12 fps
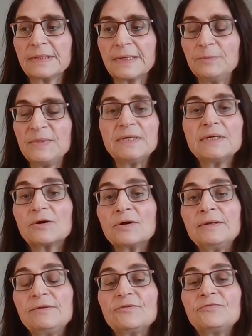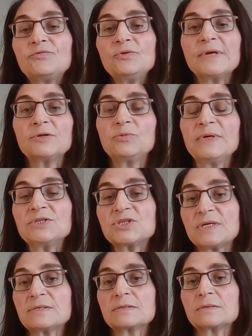the food that we
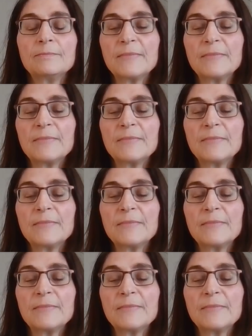ingest.